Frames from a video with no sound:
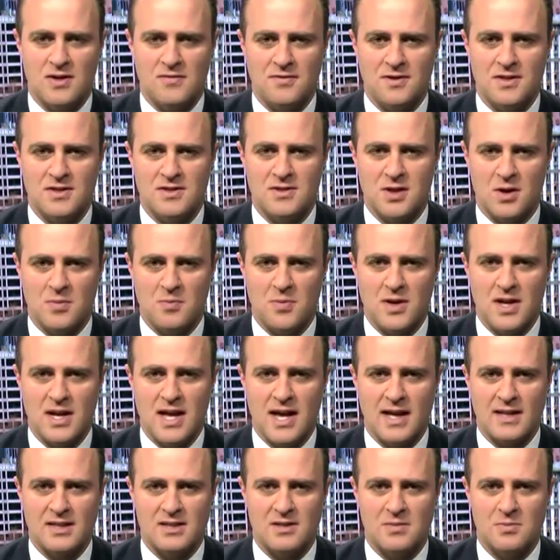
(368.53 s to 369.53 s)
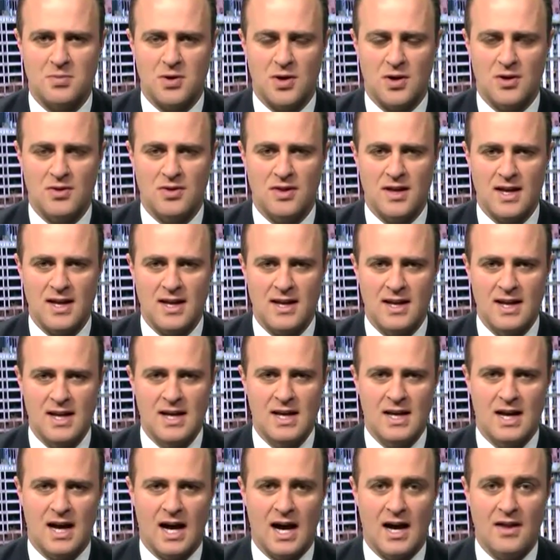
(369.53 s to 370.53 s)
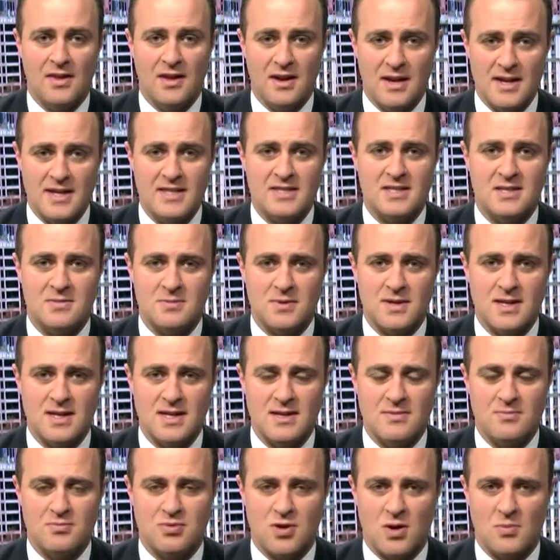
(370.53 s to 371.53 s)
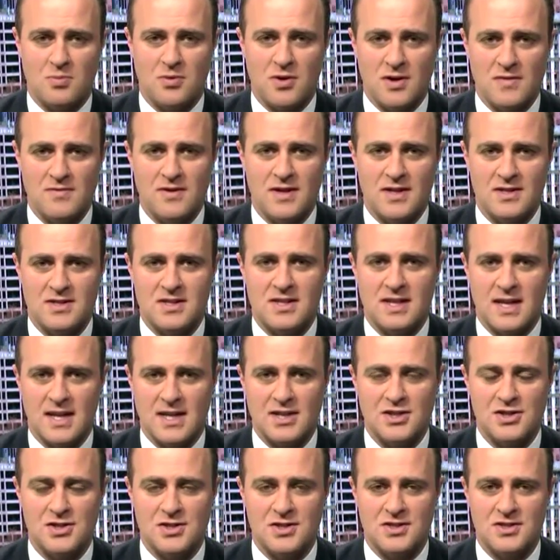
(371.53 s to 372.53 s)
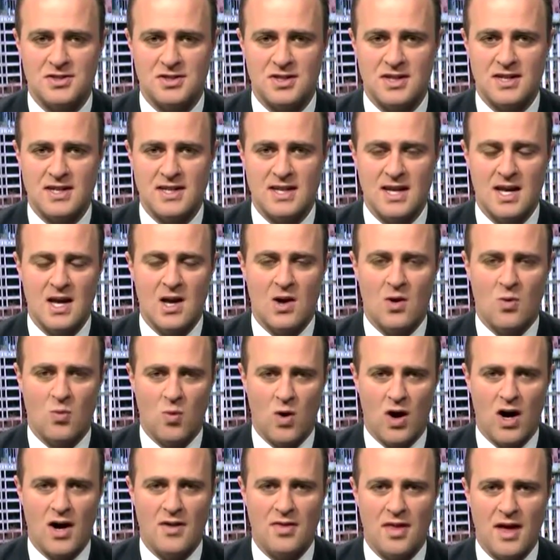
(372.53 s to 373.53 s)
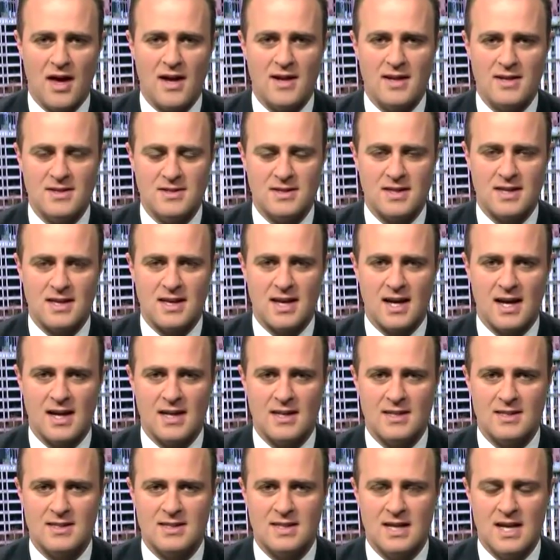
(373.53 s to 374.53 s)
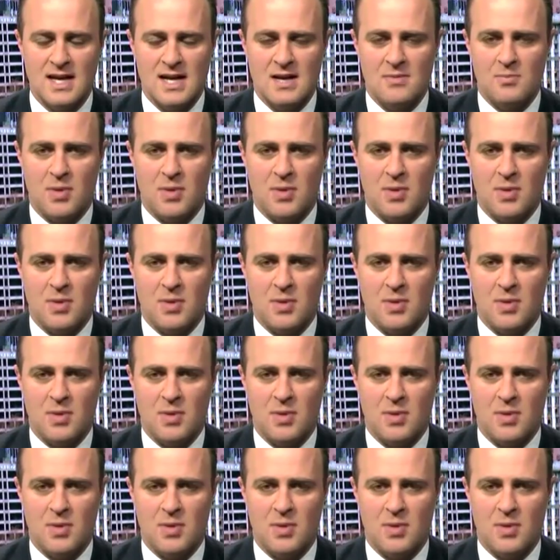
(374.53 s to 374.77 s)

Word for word: If it has not been acted upon, then uh, there needs to be proper investigation to see why that is the case.